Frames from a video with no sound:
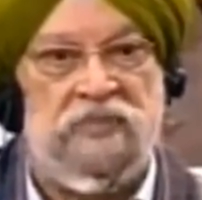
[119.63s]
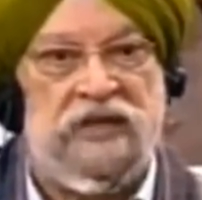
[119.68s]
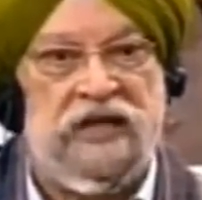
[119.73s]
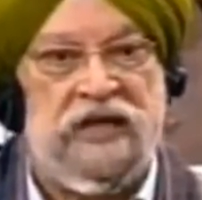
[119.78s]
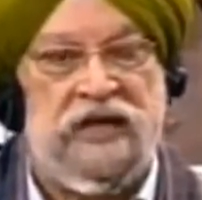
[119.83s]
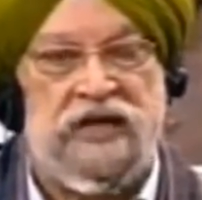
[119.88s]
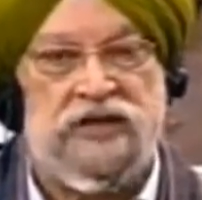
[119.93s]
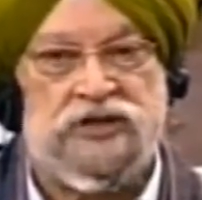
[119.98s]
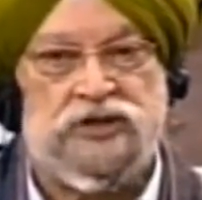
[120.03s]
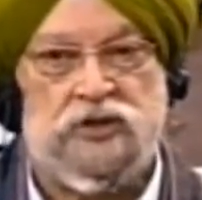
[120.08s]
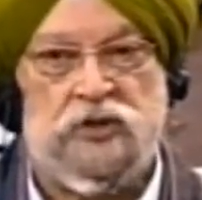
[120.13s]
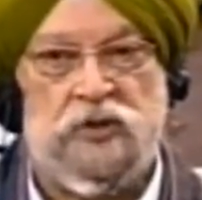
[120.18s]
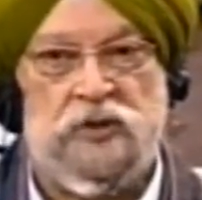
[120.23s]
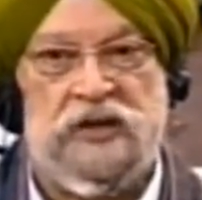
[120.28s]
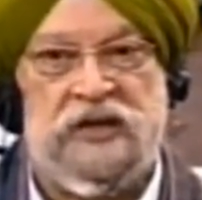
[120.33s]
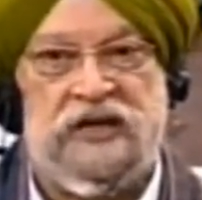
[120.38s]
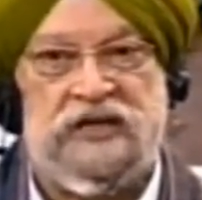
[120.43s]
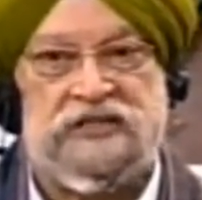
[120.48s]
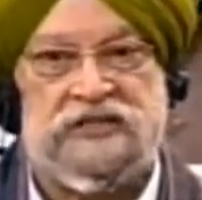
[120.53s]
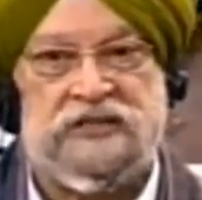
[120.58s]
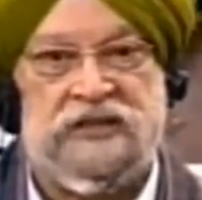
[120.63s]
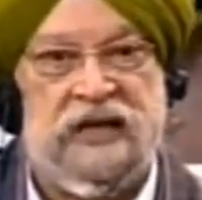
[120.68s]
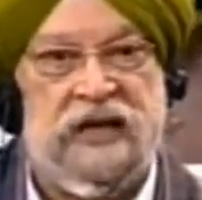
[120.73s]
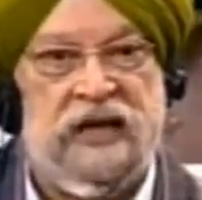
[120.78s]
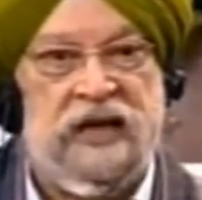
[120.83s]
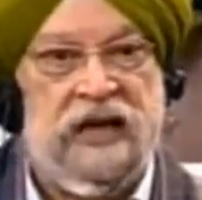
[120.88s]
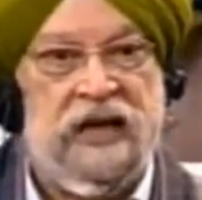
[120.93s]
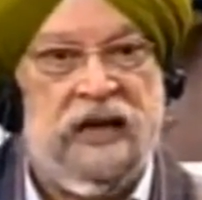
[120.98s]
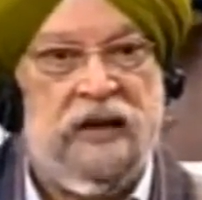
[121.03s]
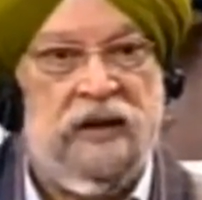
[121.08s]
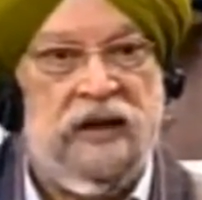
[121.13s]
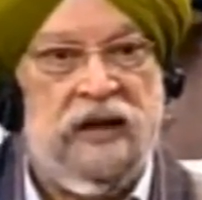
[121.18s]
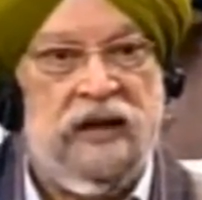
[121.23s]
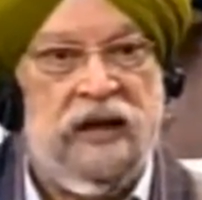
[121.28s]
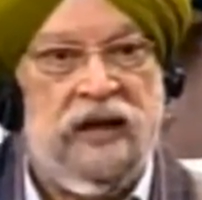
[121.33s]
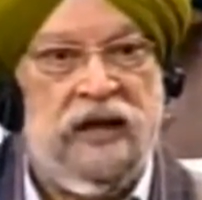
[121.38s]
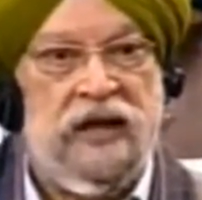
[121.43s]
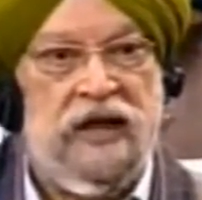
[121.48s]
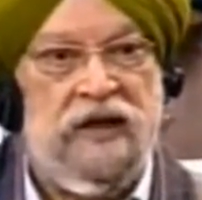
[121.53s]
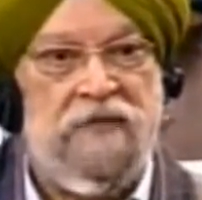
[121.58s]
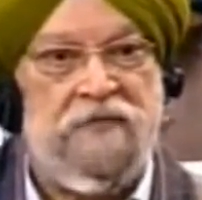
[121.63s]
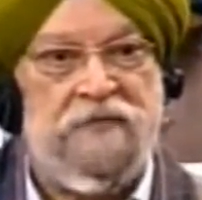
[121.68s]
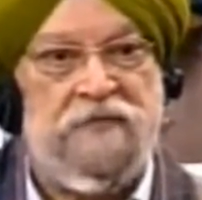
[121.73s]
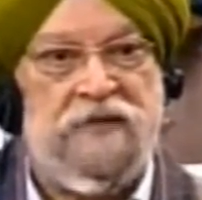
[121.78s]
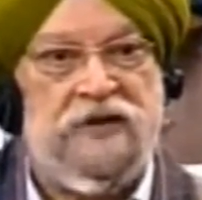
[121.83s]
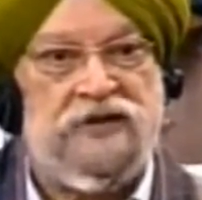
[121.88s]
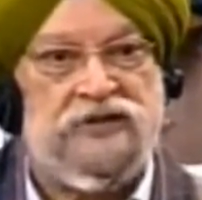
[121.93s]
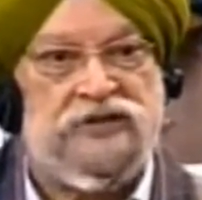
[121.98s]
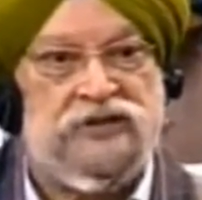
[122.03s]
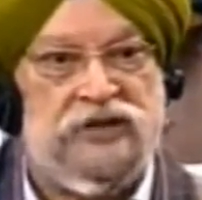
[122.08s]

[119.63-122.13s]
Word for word: the issue is if